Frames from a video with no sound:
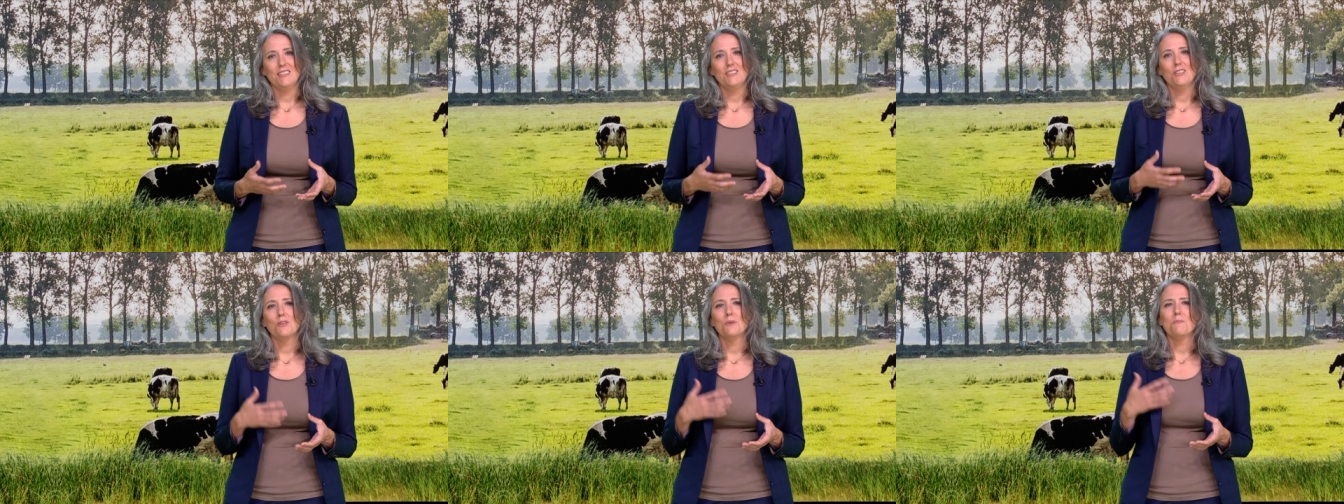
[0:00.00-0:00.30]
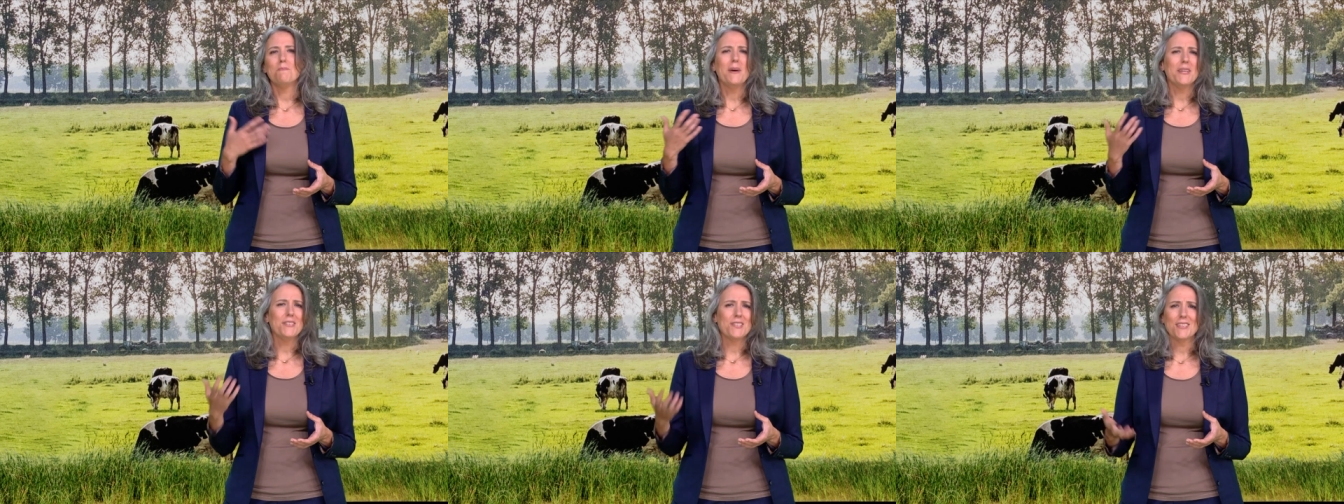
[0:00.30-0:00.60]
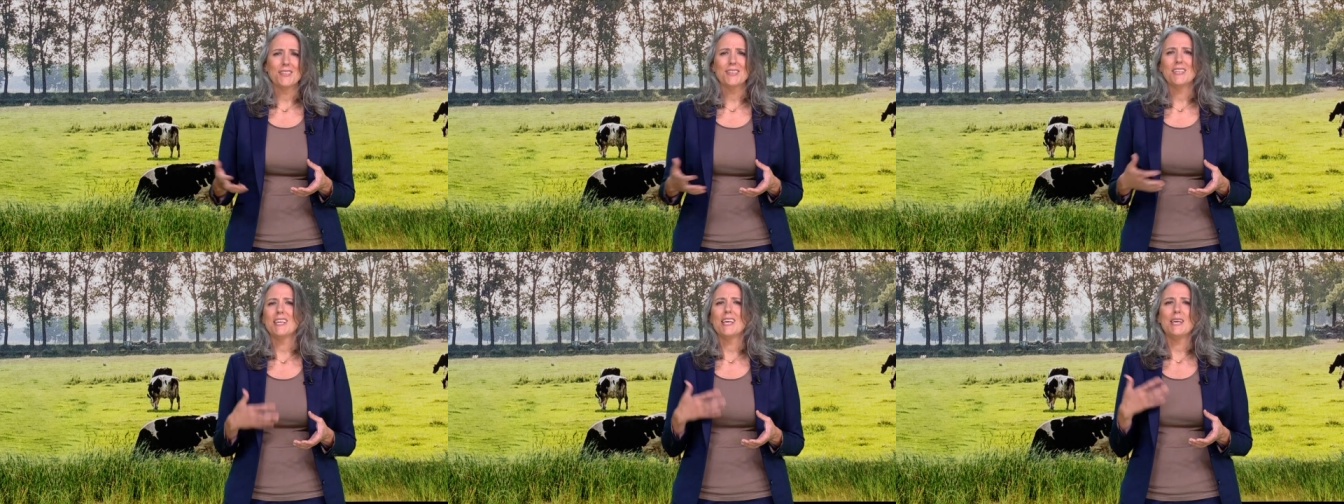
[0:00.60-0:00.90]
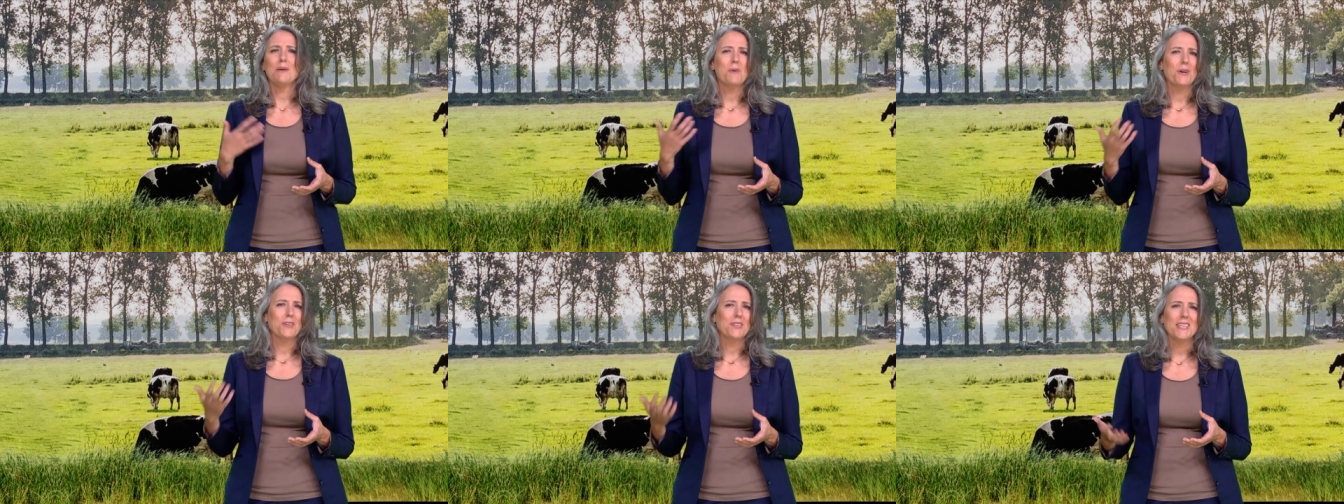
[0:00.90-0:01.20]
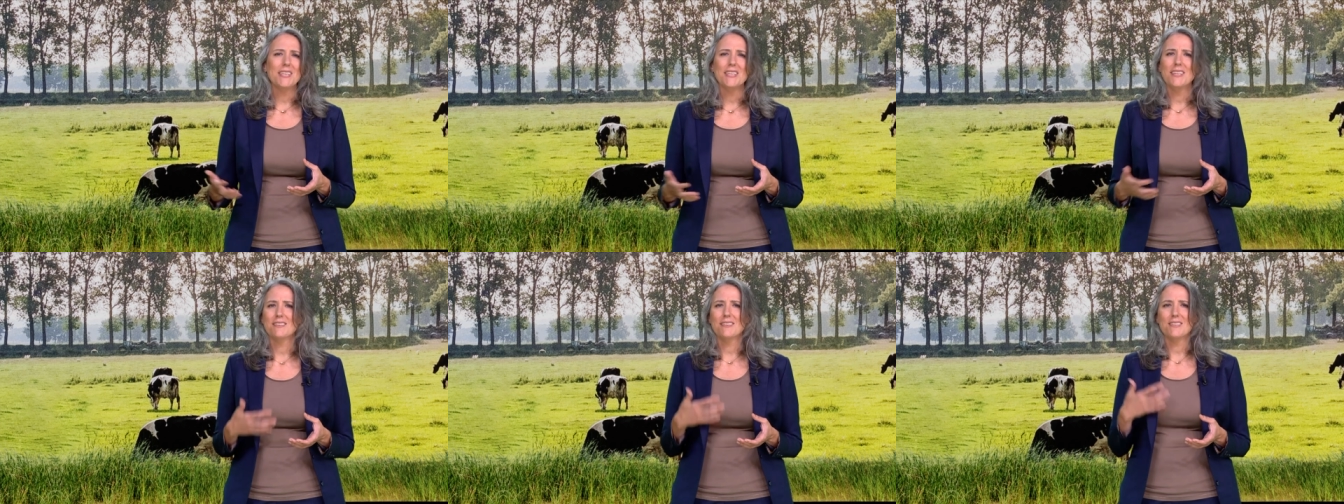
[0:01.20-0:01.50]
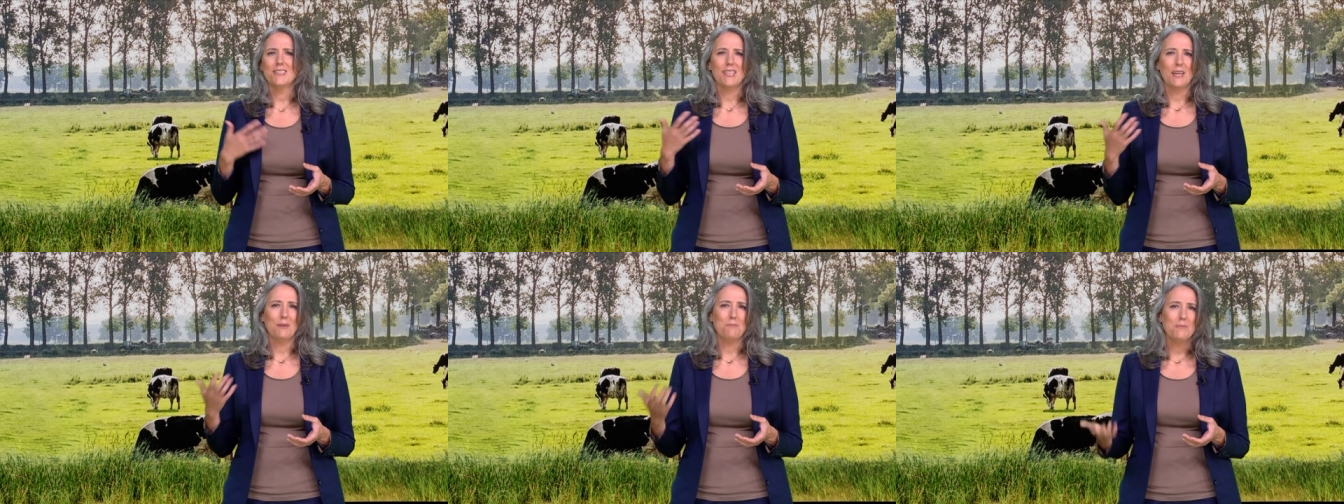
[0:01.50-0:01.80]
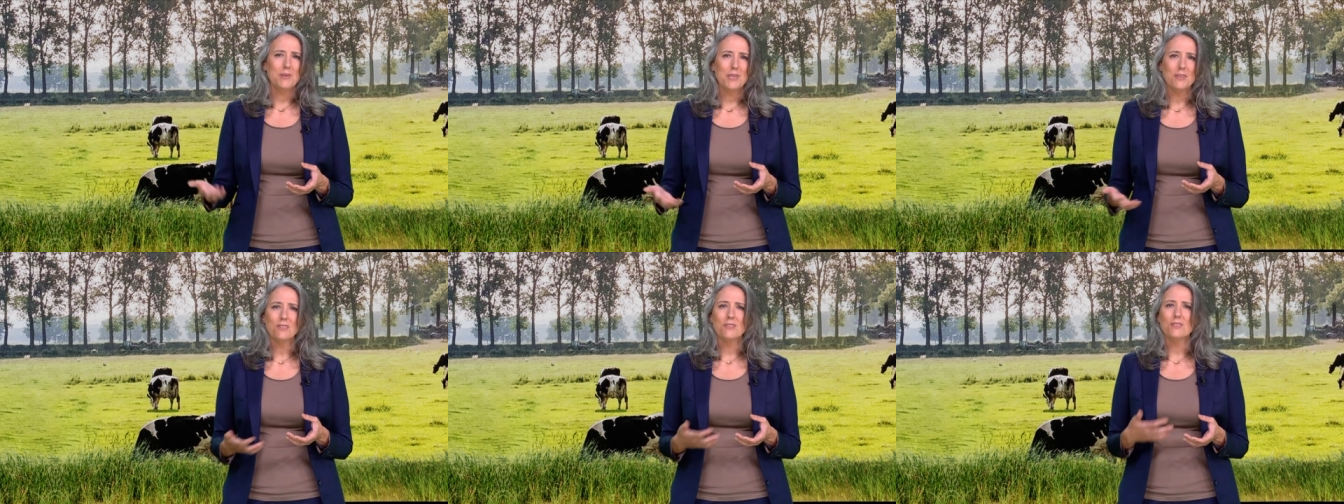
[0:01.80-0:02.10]
You can basically keep on eating the same
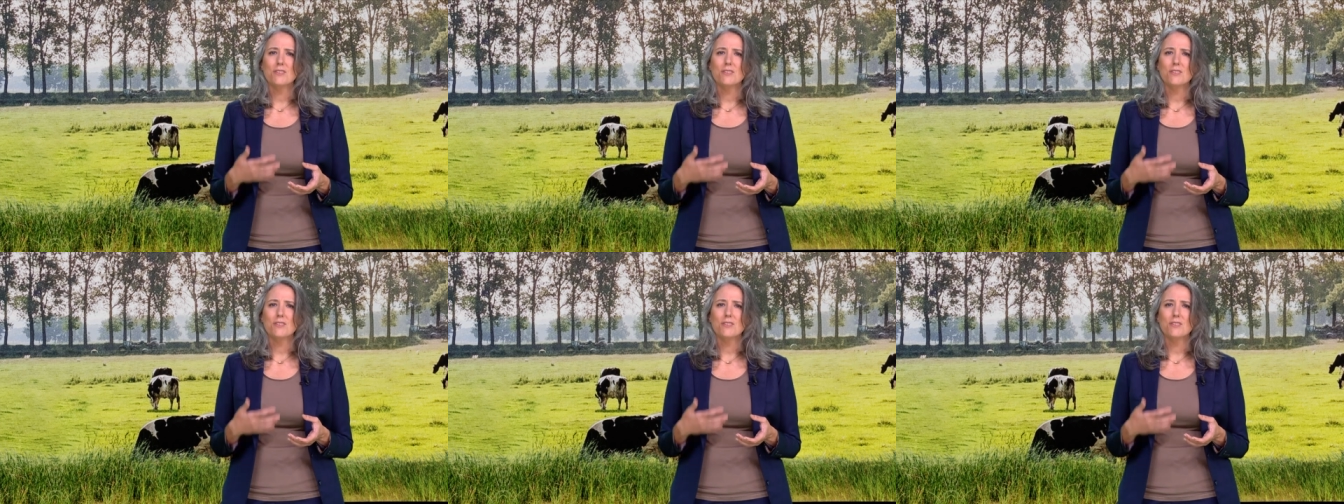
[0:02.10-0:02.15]
meal,